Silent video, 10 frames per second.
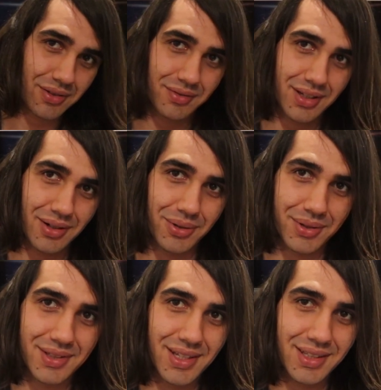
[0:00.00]
of their
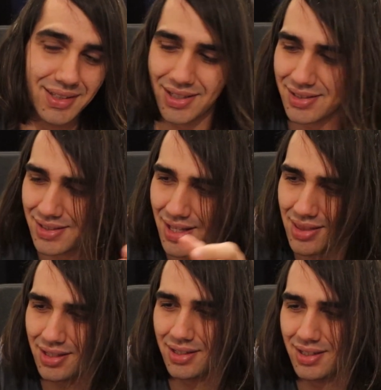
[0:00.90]
looks. There is
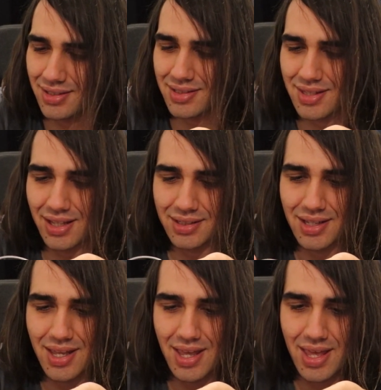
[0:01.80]
nothing else that...
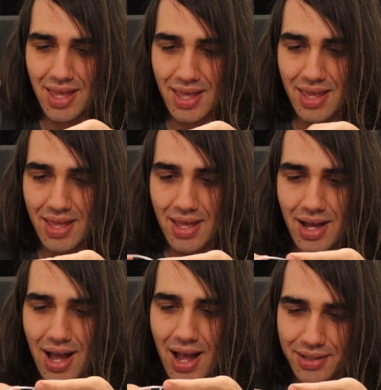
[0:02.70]

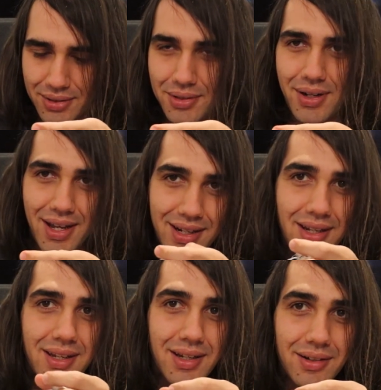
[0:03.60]
I don't know, I
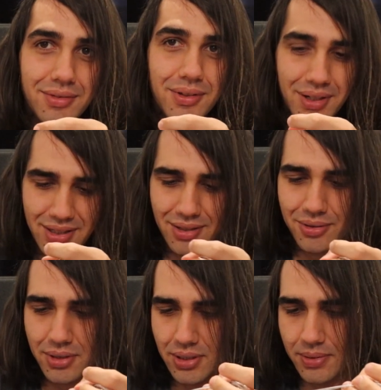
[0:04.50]
really love the way they
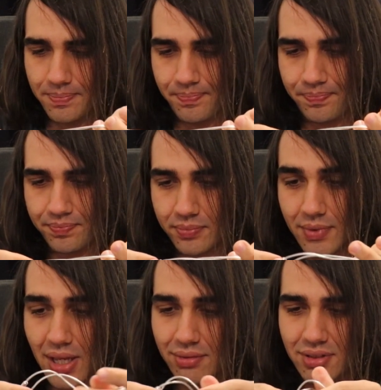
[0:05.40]
look.
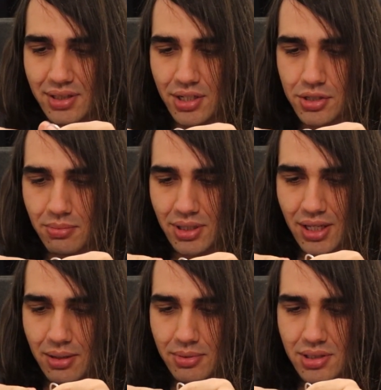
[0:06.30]
They have detachable
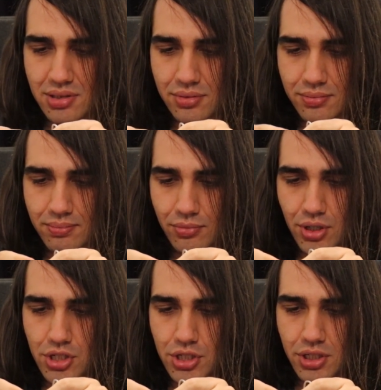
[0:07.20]
cables,
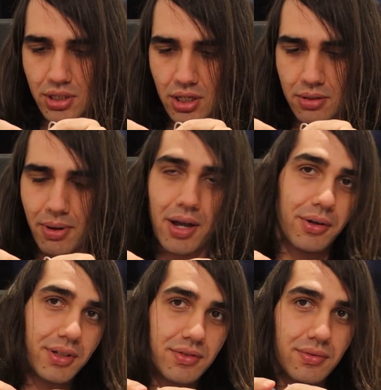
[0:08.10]
which in my
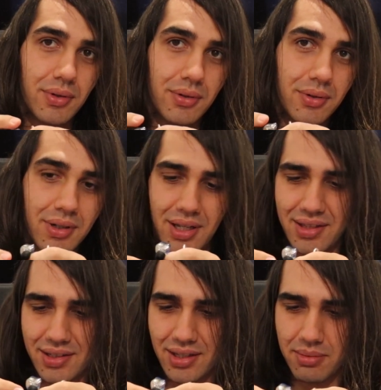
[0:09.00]
honest view
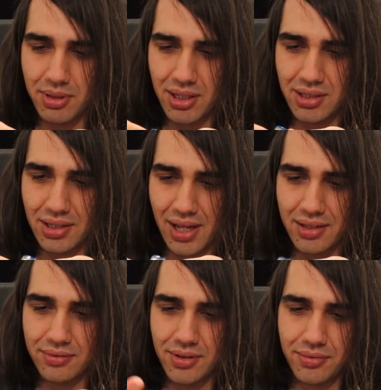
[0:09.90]
is a gimmick.
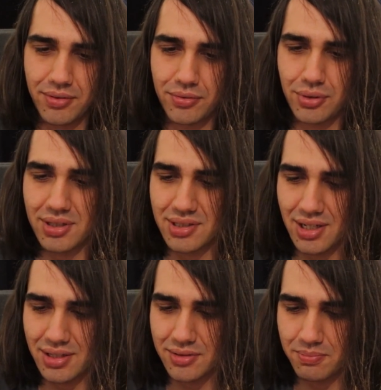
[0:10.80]
At the
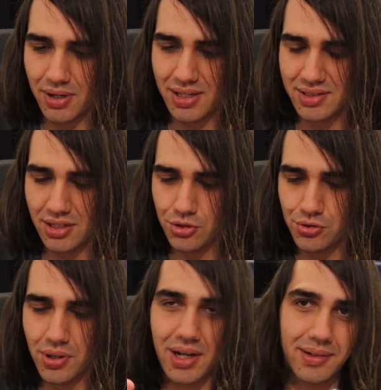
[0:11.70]
$50 price range
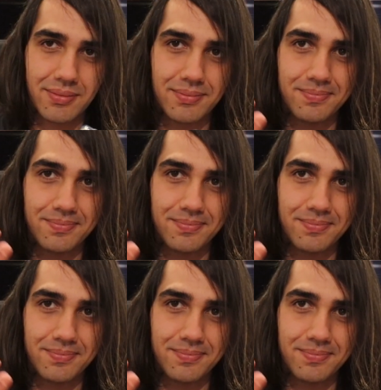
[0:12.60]
you are